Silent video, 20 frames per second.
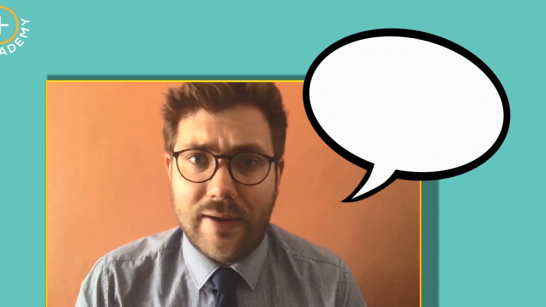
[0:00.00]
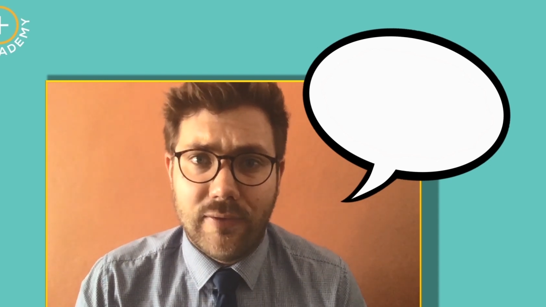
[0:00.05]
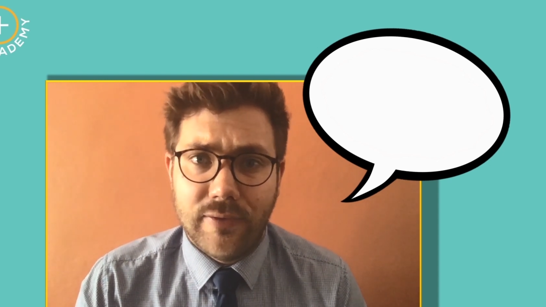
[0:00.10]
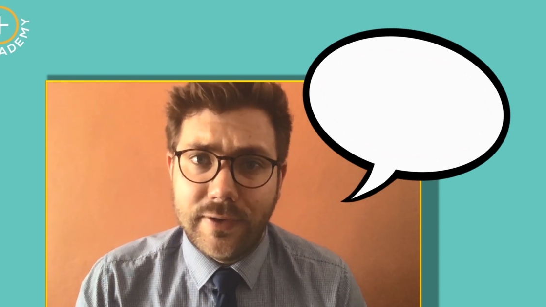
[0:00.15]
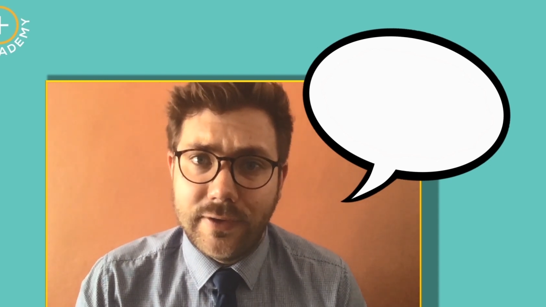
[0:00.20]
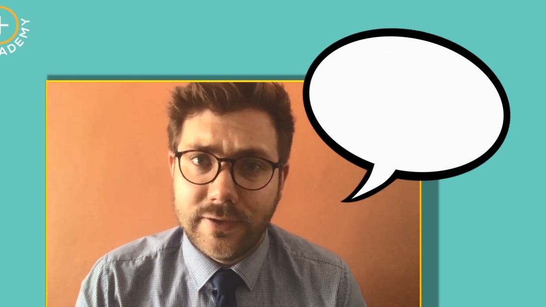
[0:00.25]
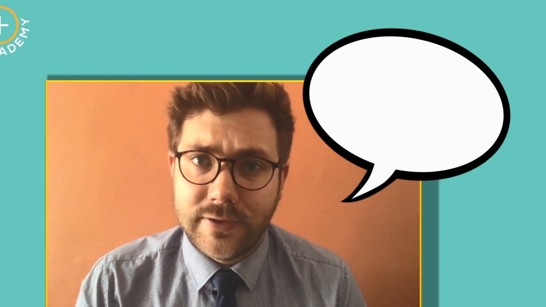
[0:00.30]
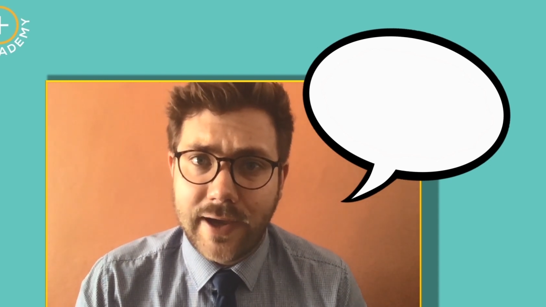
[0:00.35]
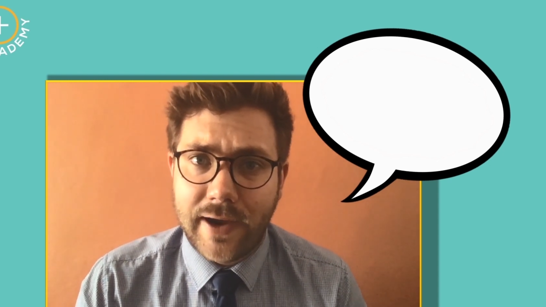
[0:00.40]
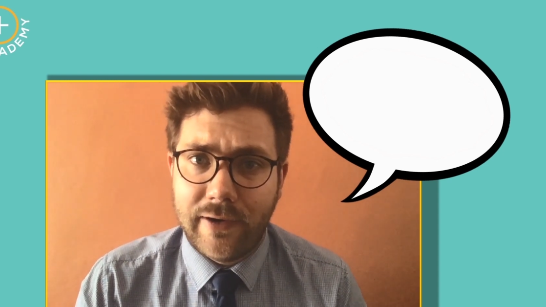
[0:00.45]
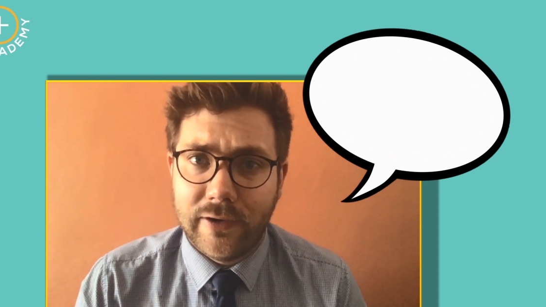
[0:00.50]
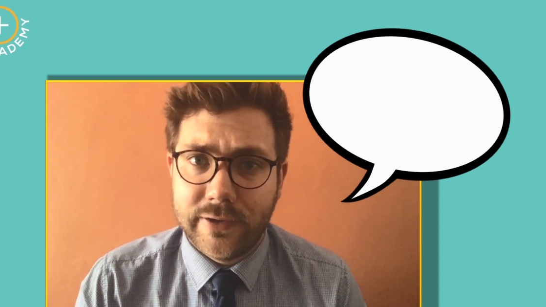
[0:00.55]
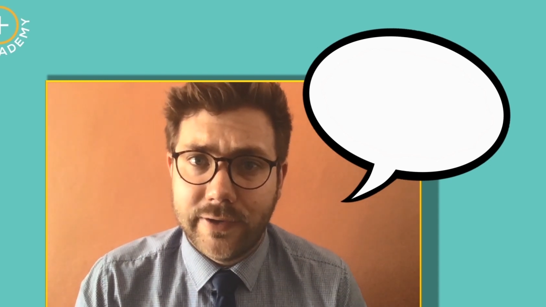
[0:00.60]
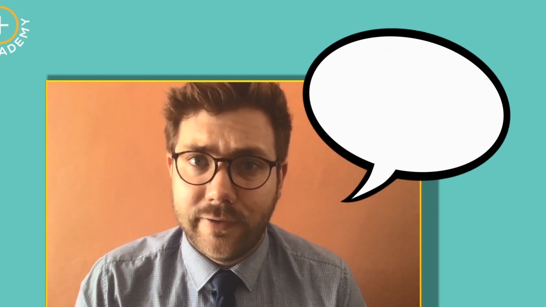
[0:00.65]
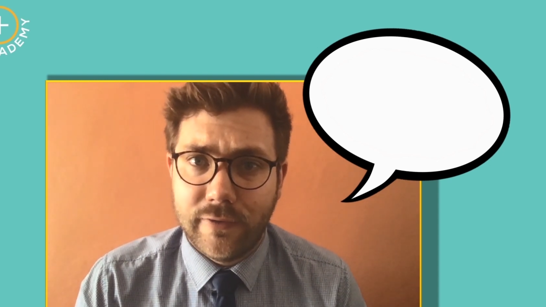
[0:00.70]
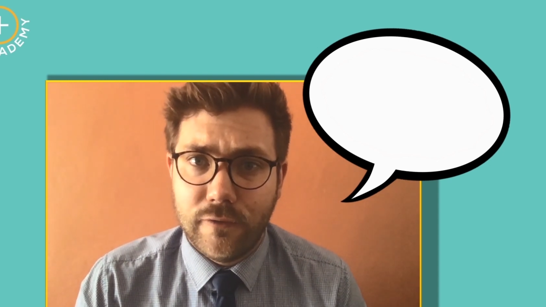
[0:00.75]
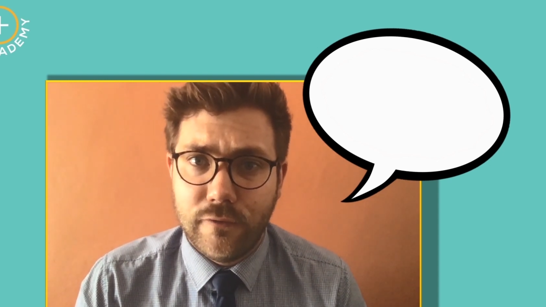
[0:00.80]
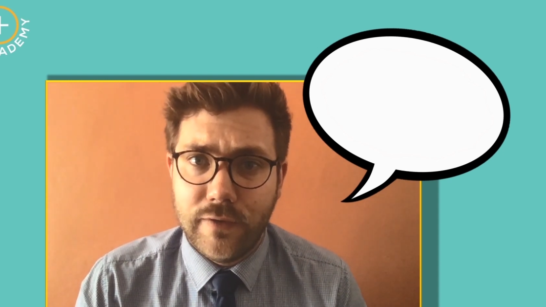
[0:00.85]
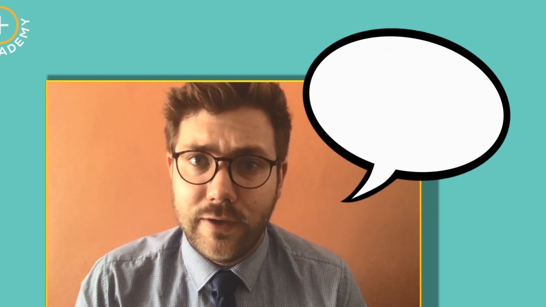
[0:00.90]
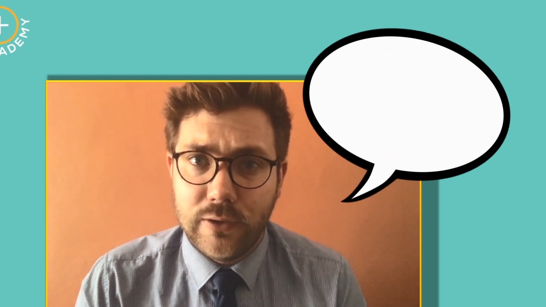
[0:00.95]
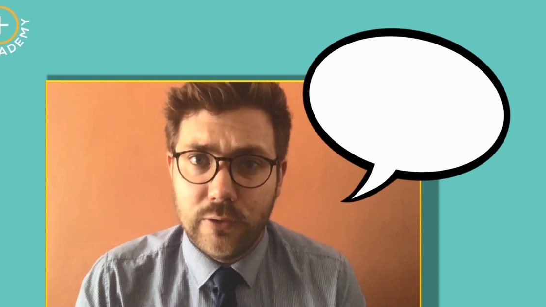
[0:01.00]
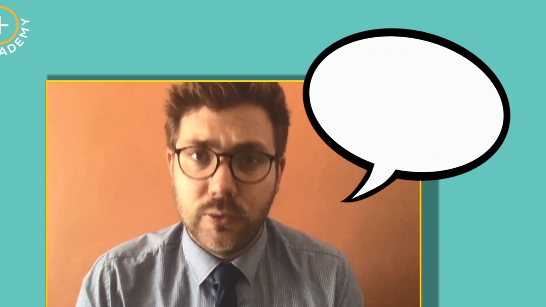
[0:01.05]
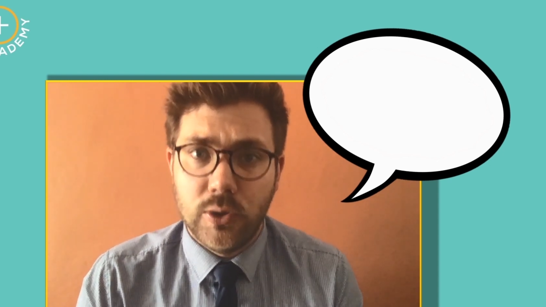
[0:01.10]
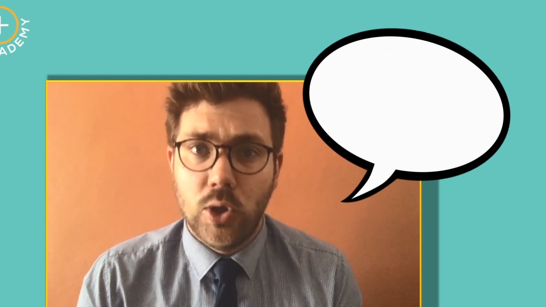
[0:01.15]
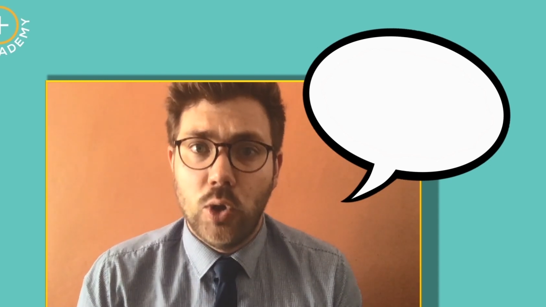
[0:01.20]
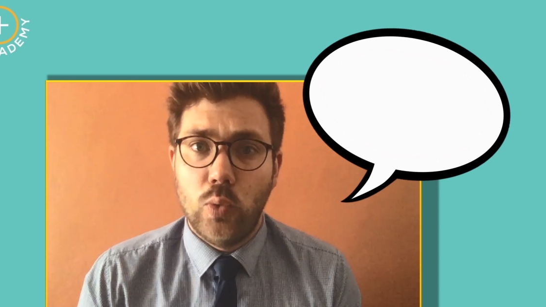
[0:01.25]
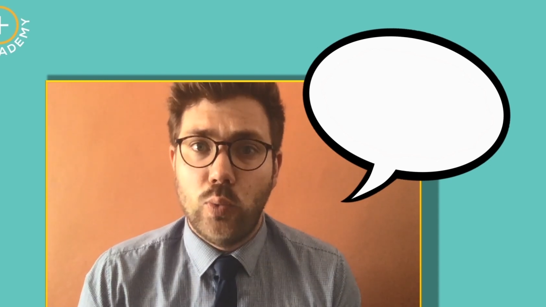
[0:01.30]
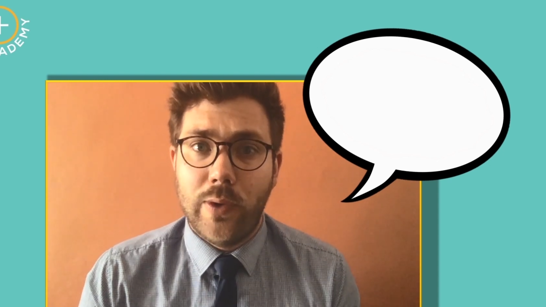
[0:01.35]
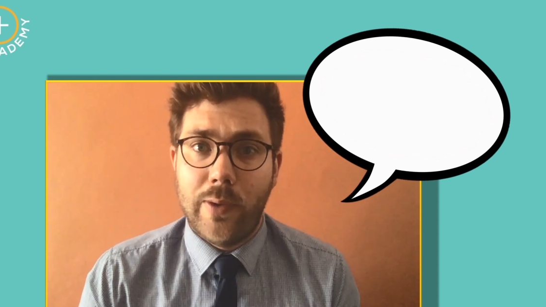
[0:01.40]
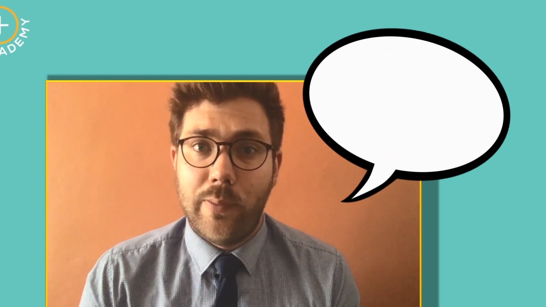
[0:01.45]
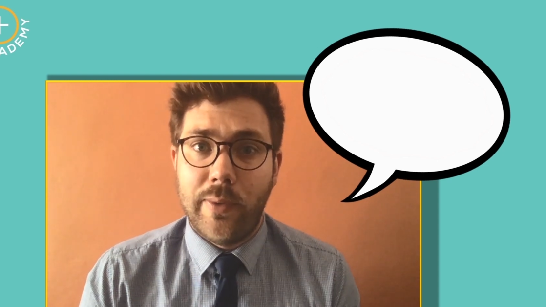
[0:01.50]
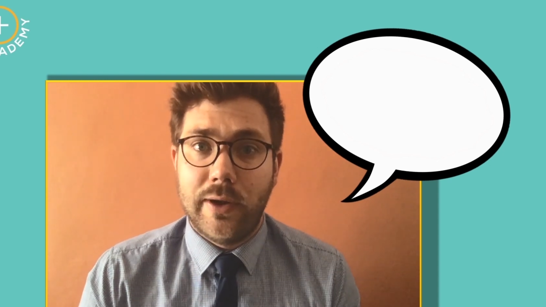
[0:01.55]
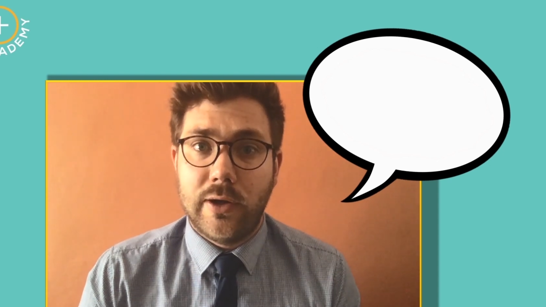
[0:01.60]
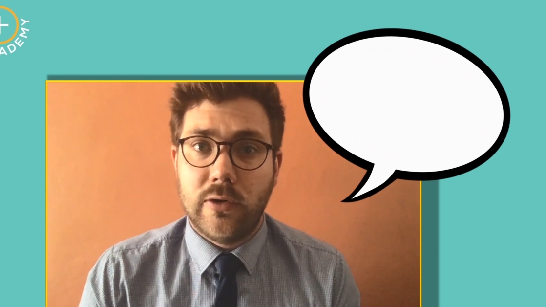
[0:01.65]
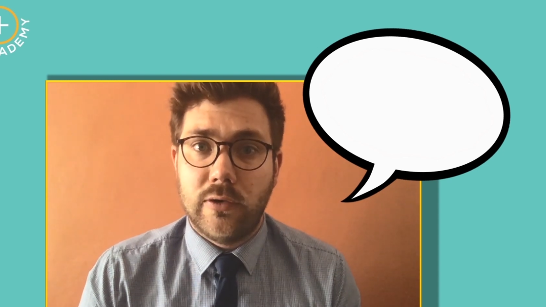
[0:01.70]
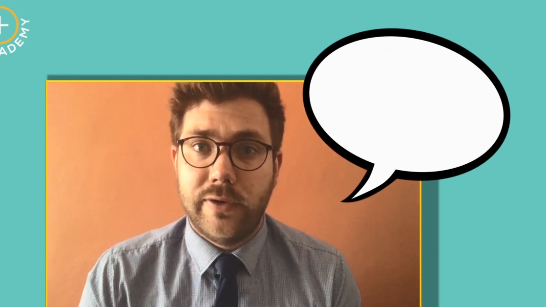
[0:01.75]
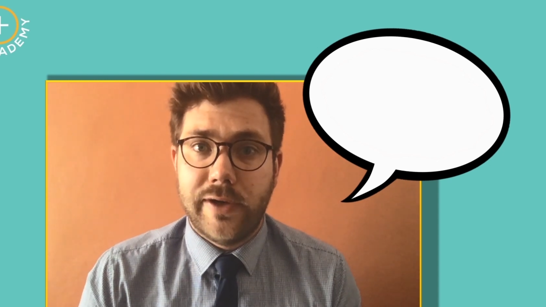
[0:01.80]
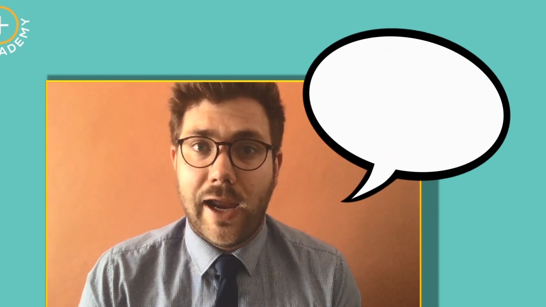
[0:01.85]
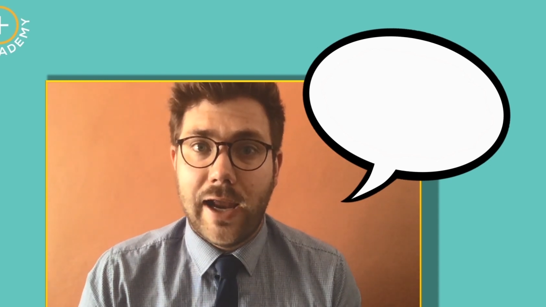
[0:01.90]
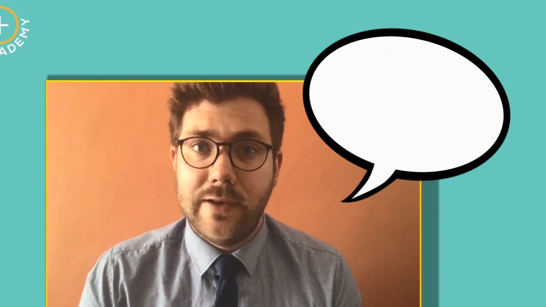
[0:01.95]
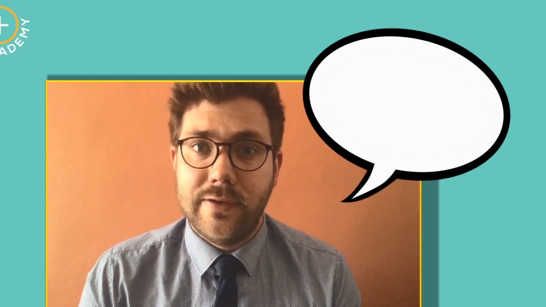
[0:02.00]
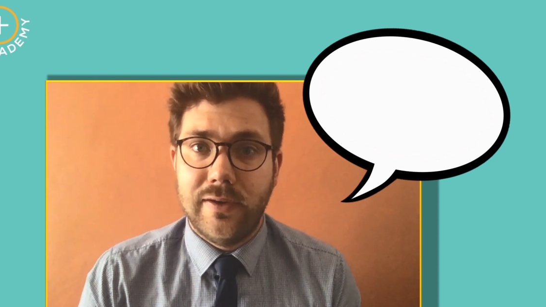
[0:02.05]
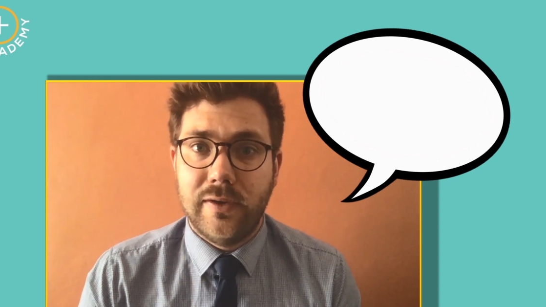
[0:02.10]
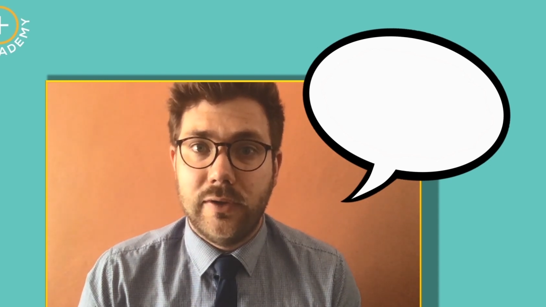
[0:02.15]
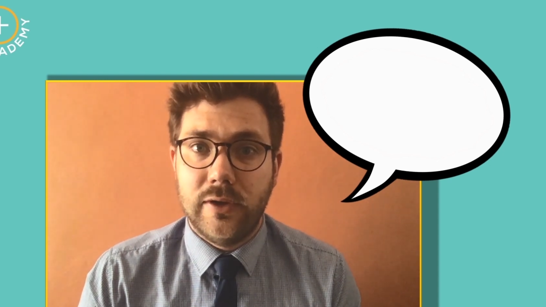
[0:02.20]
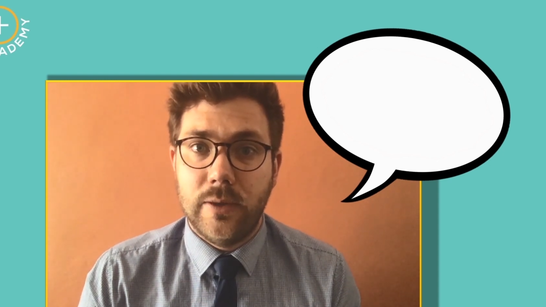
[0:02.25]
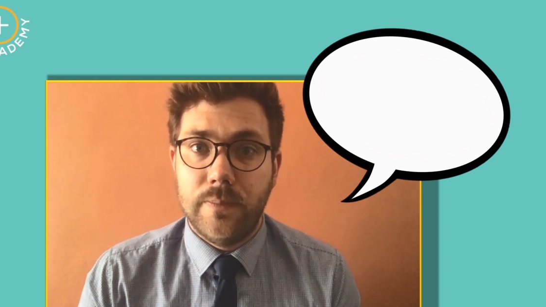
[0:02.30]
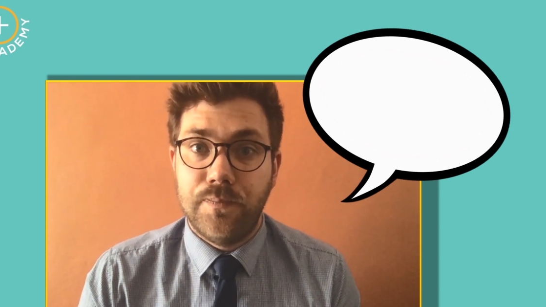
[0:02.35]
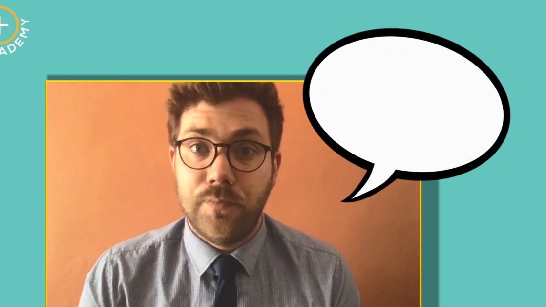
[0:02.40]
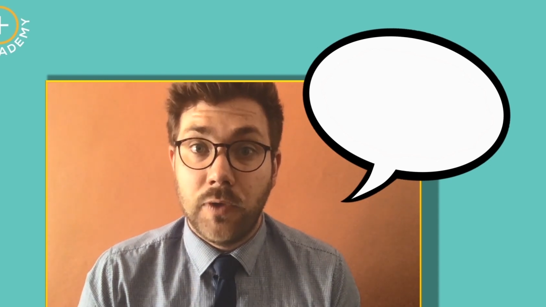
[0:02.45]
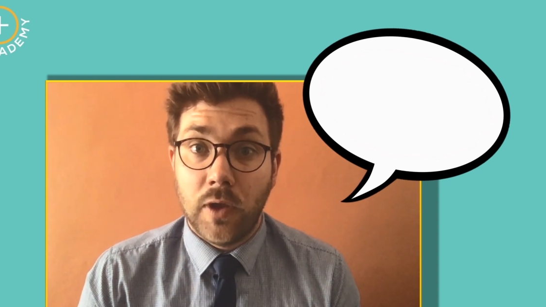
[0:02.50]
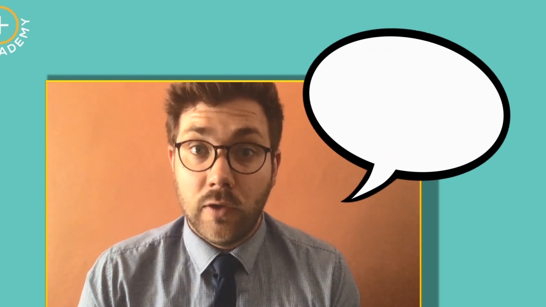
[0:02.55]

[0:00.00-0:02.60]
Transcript: these characters feel when we're creating them.